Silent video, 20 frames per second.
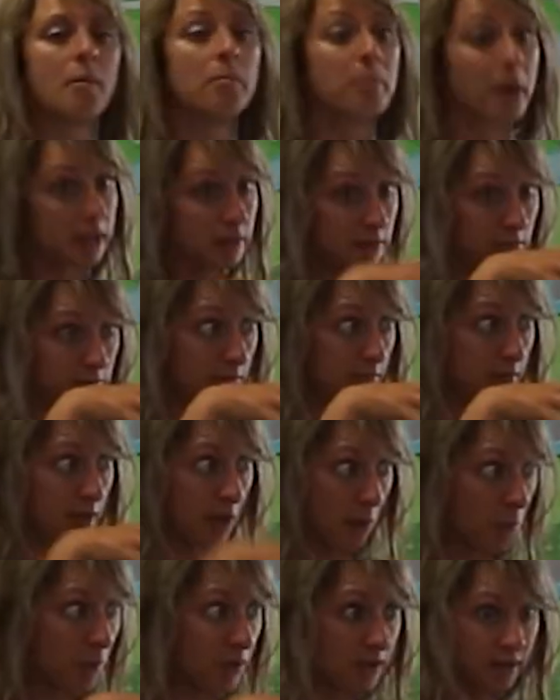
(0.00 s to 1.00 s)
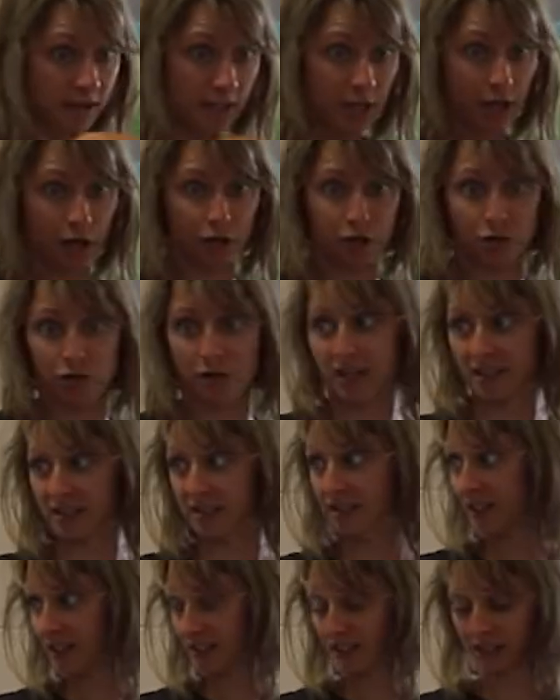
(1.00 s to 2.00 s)
but that once
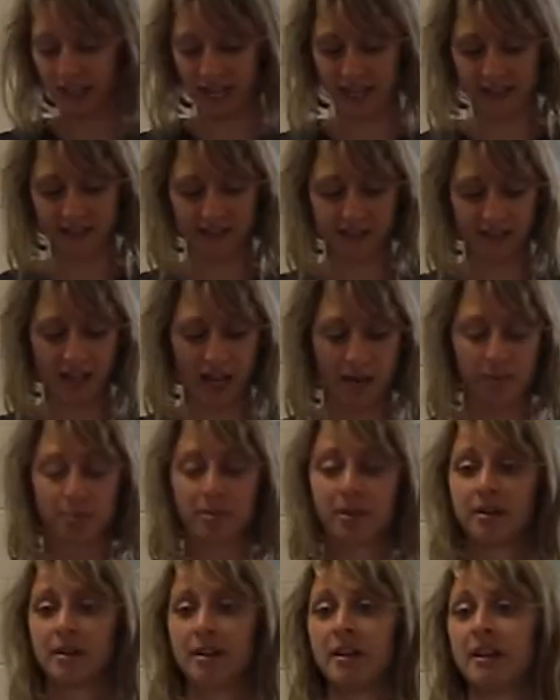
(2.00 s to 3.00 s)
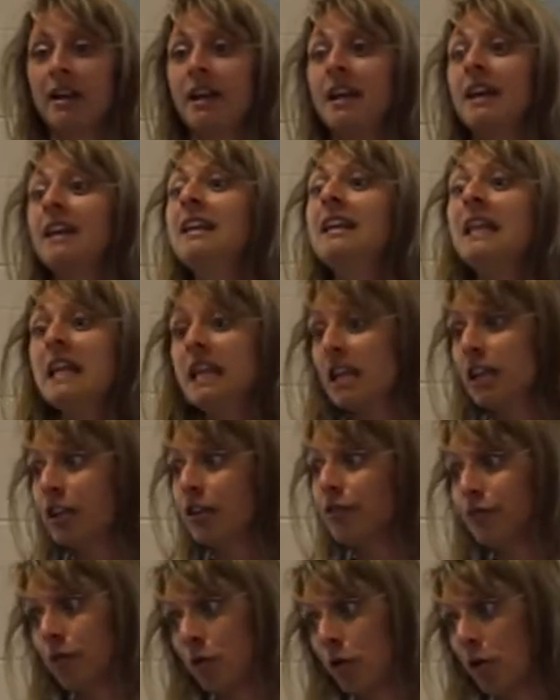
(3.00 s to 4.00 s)
characterized this landscape
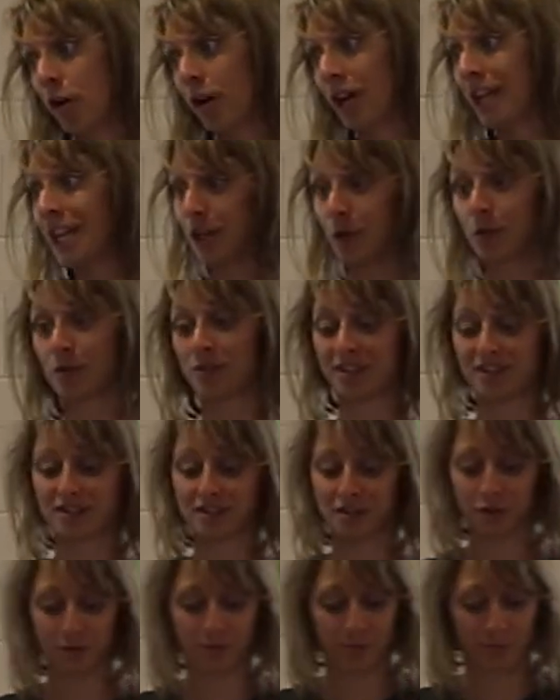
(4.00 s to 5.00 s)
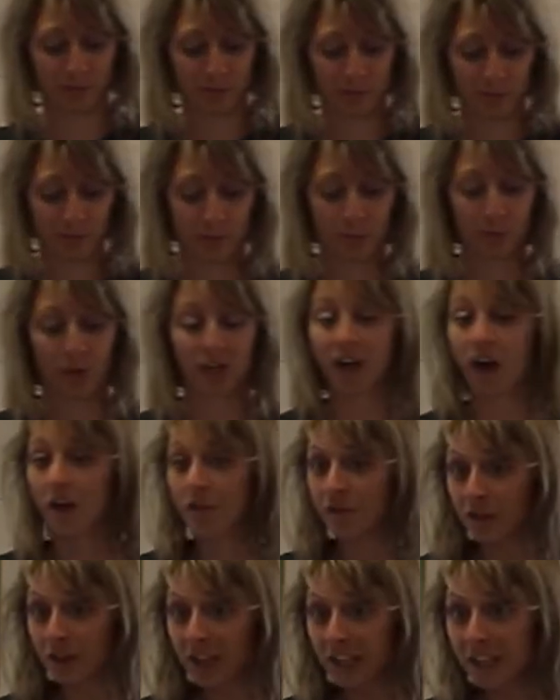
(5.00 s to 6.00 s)
needed for ecosystem
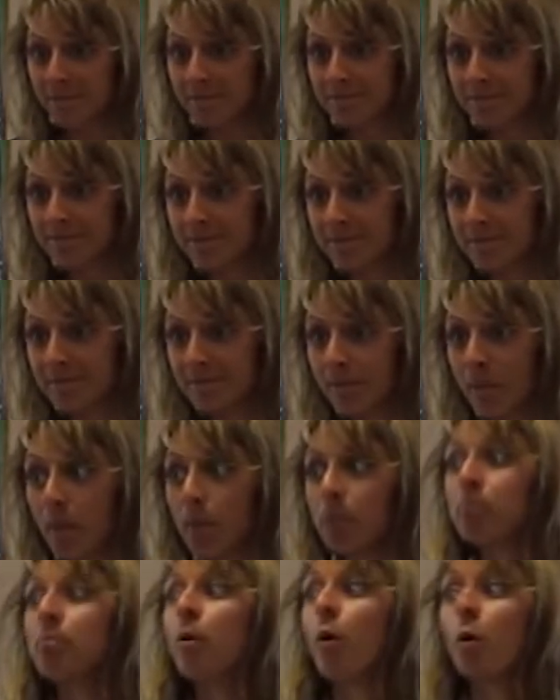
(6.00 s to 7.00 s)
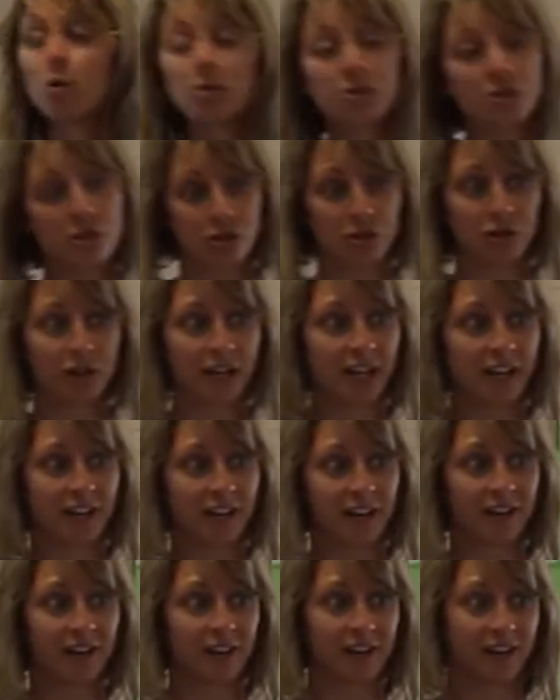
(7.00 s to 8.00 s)
recovery,
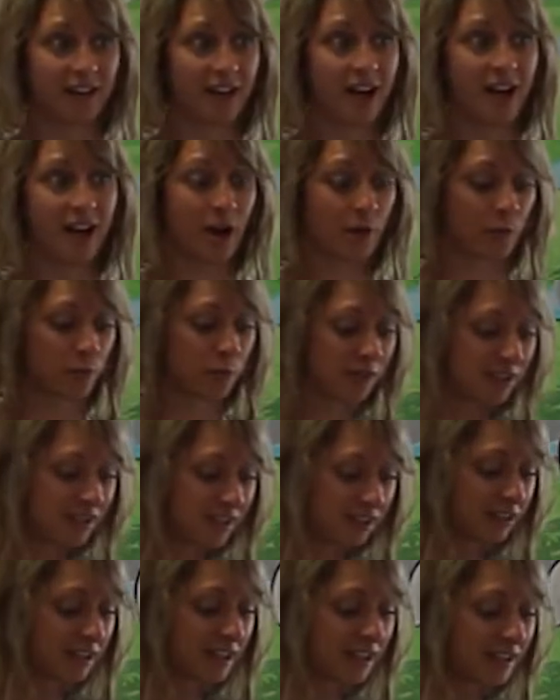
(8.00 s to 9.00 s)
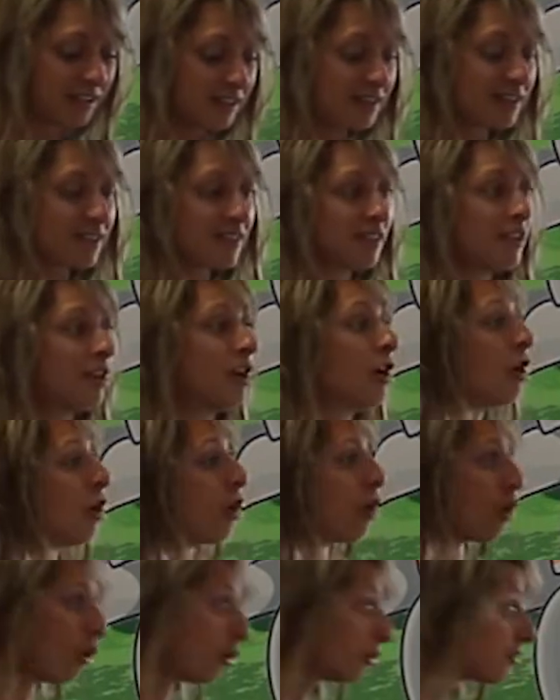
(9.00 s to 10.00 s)
bolstering uh, resilience,
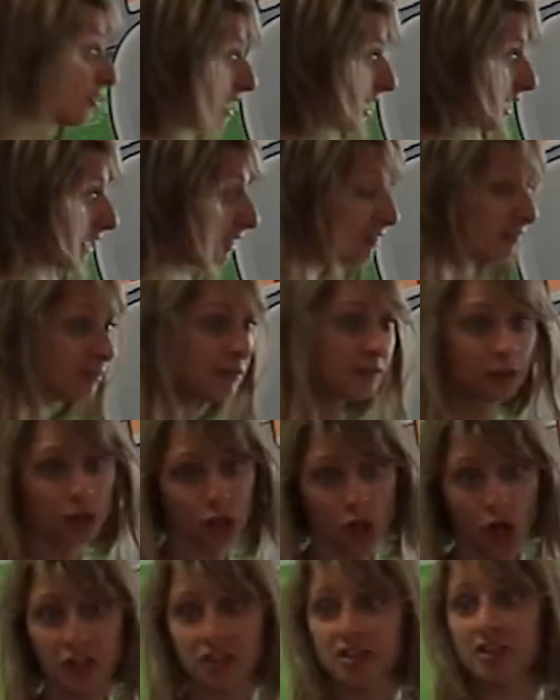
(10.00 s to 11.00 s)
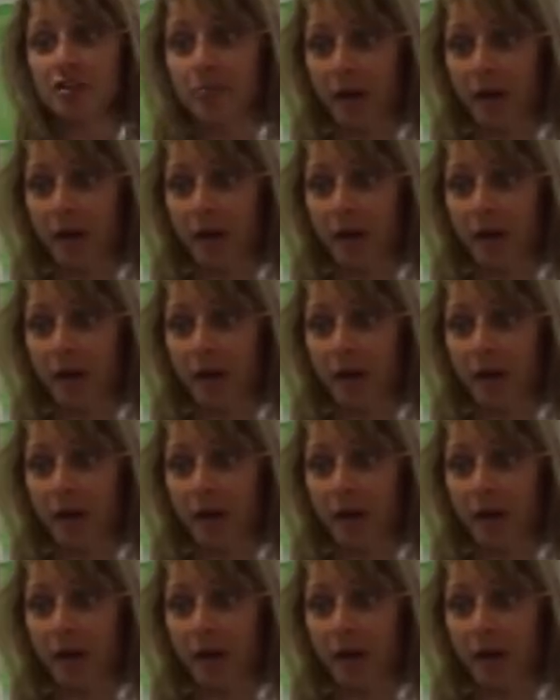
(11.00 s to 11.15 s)
halting loss of